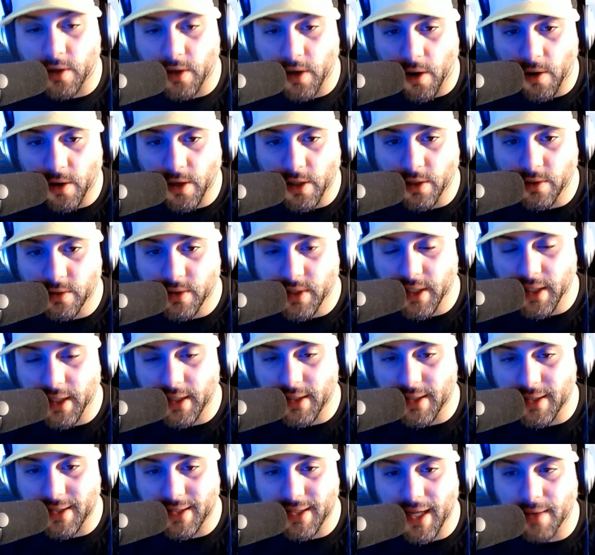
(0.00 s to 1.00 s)
are using
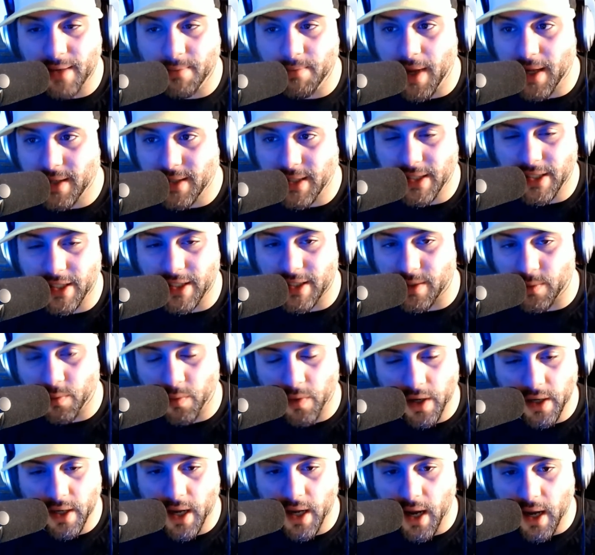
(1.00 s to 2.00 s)
it to send messages and
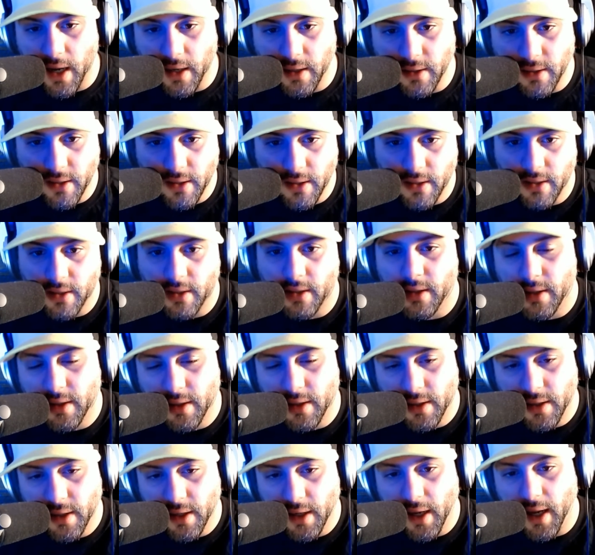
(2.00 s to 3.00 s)
whatnot
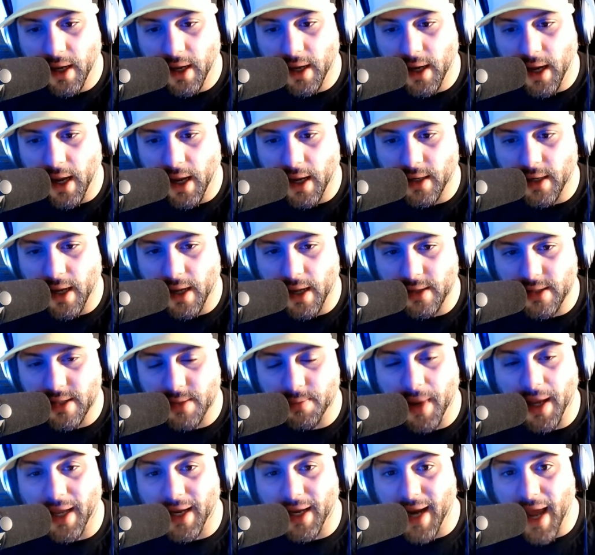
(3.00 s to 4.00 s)
and, and, and to
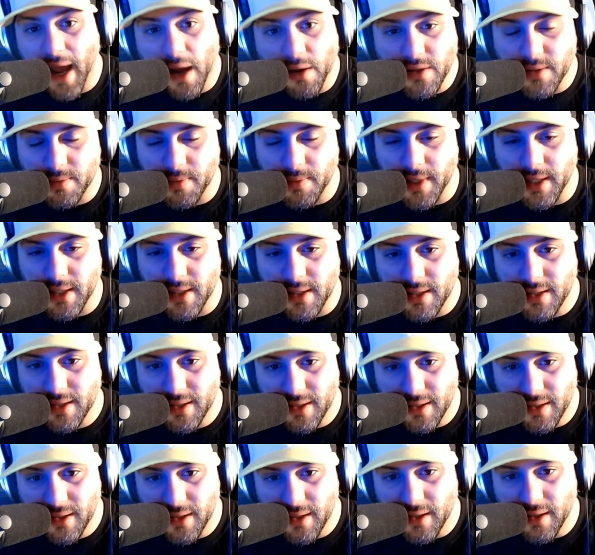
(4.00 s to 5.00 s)
make
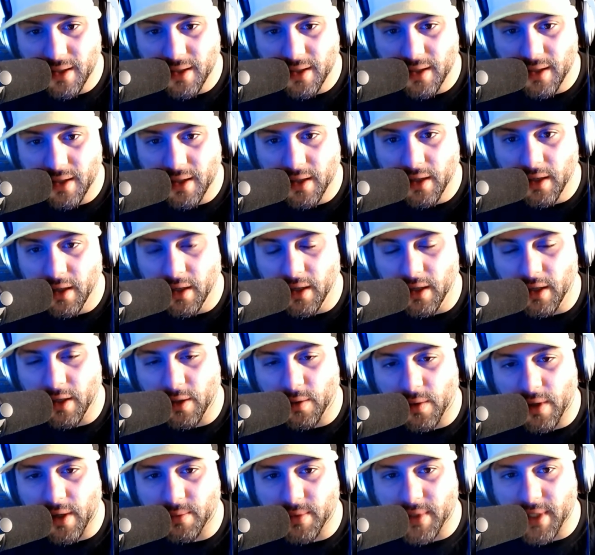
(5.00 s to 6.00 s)
announcements. You
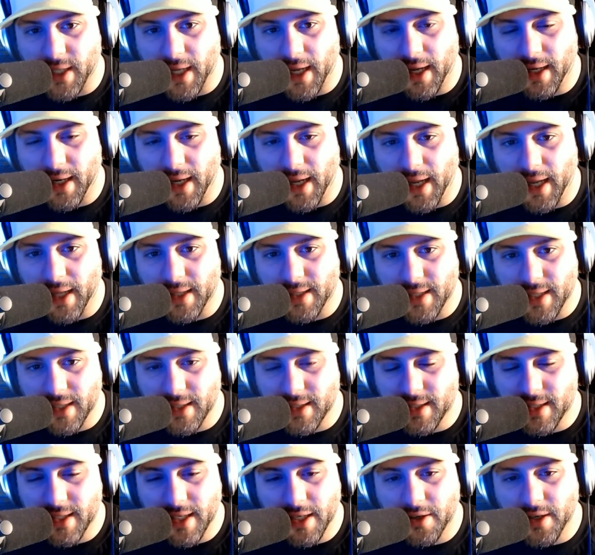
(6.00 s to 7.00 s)
know what I'm saying? It's
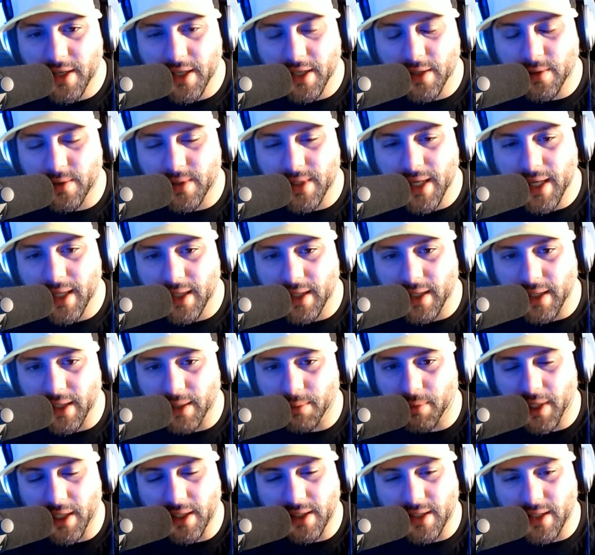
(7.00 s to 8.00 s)
considered a utility,
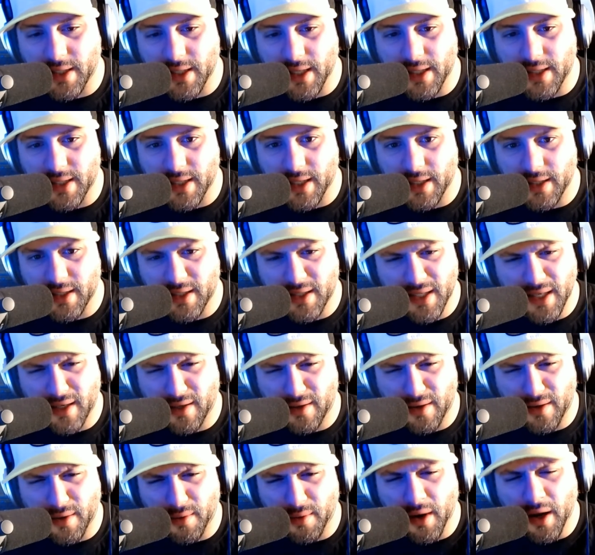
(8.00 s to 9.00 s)
but it's it's
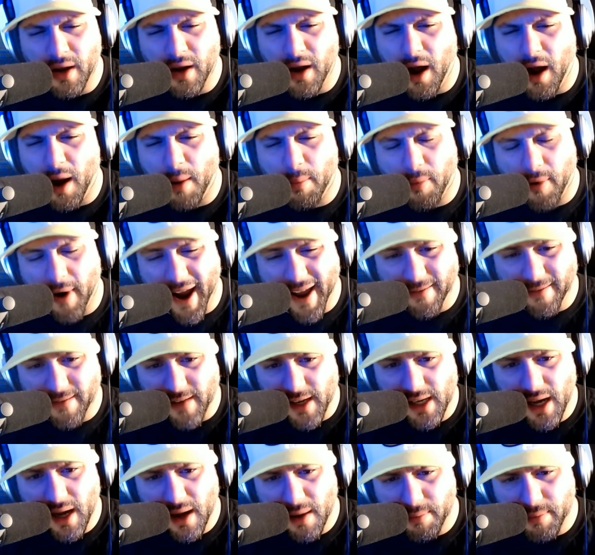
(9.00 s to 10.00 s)
considered a, a
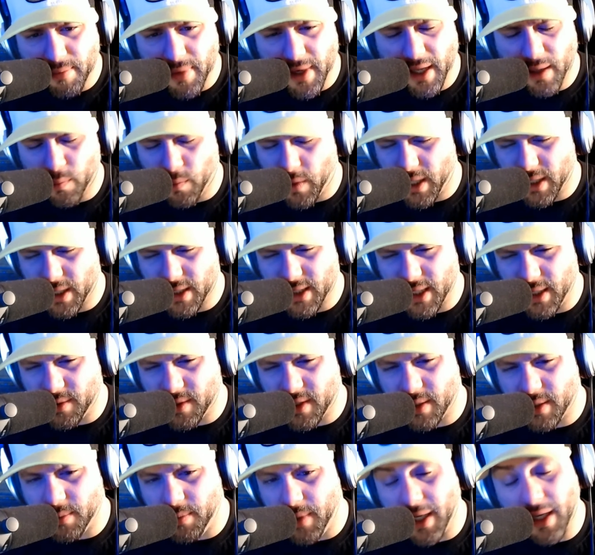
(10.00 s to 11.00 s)
private company when it
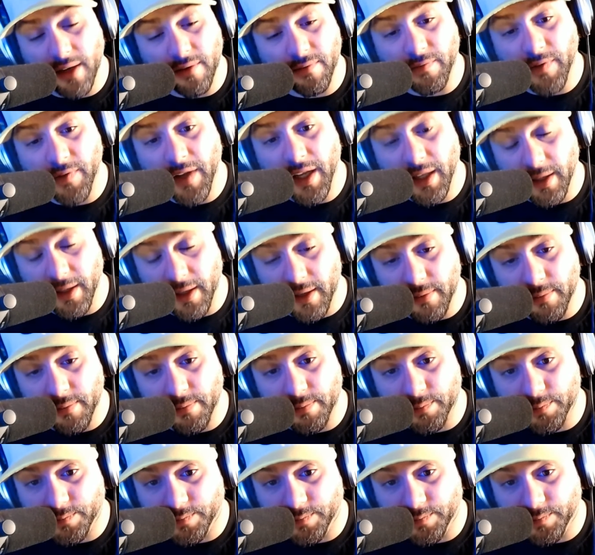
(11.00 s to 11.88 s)
seems to be convenient.